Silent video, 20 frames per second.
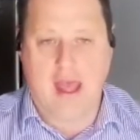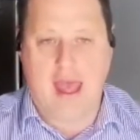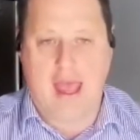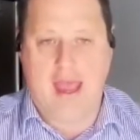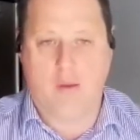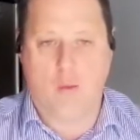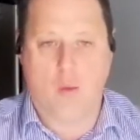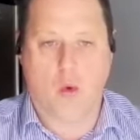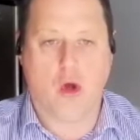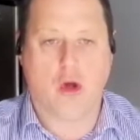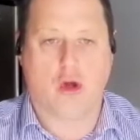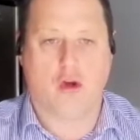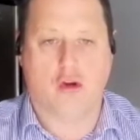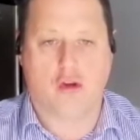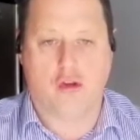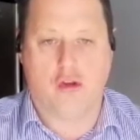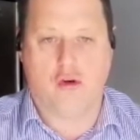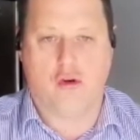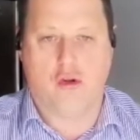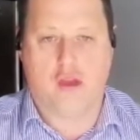and work
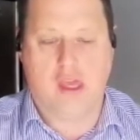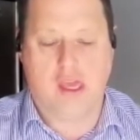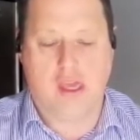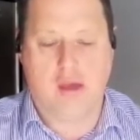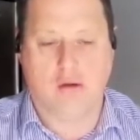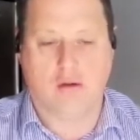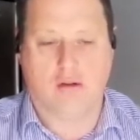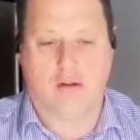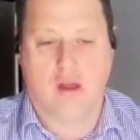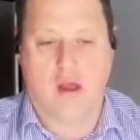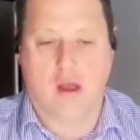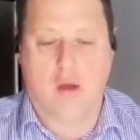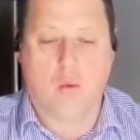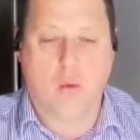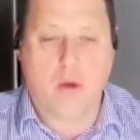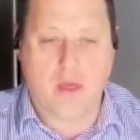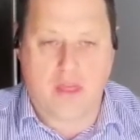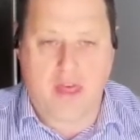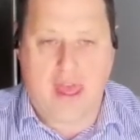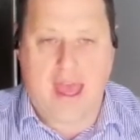on your yield
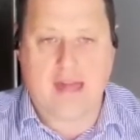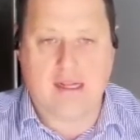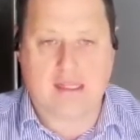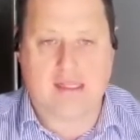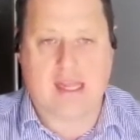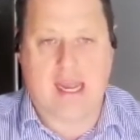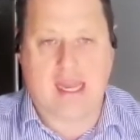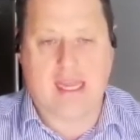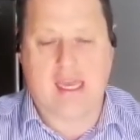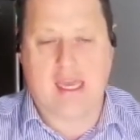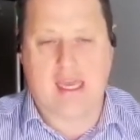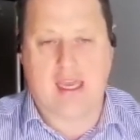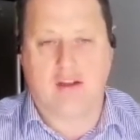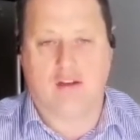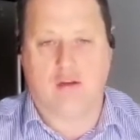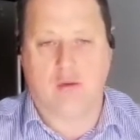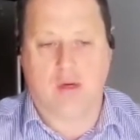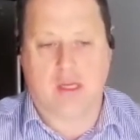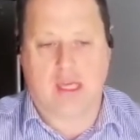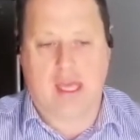without taking
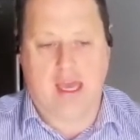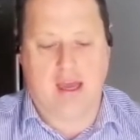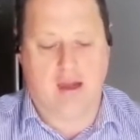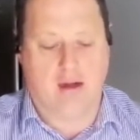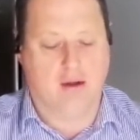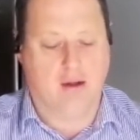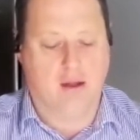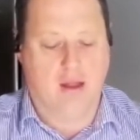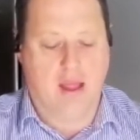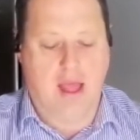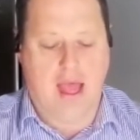into account